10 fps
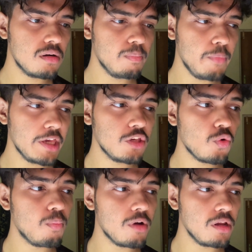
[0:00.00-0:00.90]
Making
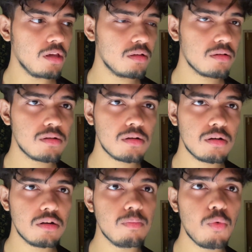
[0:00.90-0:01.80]
your money,
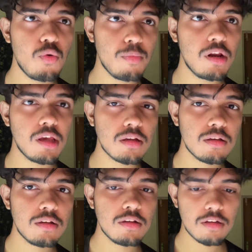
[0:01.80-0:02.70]
earn more money.
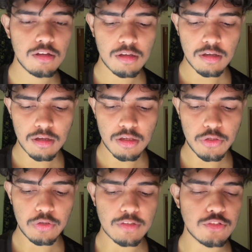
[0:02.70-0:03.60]

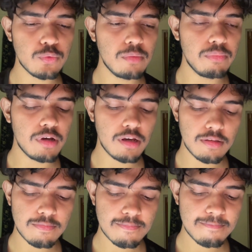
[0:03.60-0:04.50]
You can do it by
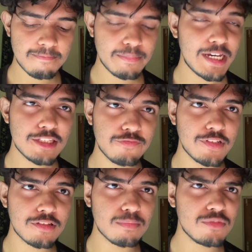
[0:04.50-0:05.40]
passive
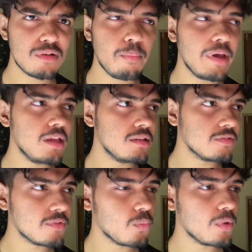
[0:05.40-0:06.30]
income. There are many
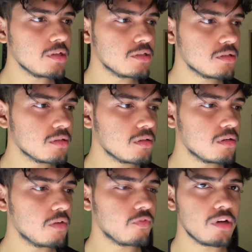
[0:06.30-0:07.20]
different ways
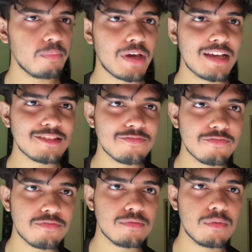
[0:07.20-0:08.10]
of earning passive
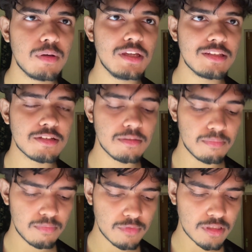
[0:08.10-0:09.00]

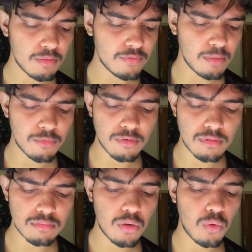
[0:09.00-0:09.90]
income. Some of them are
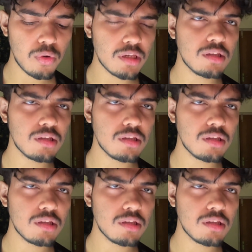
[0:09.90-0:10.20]
owning an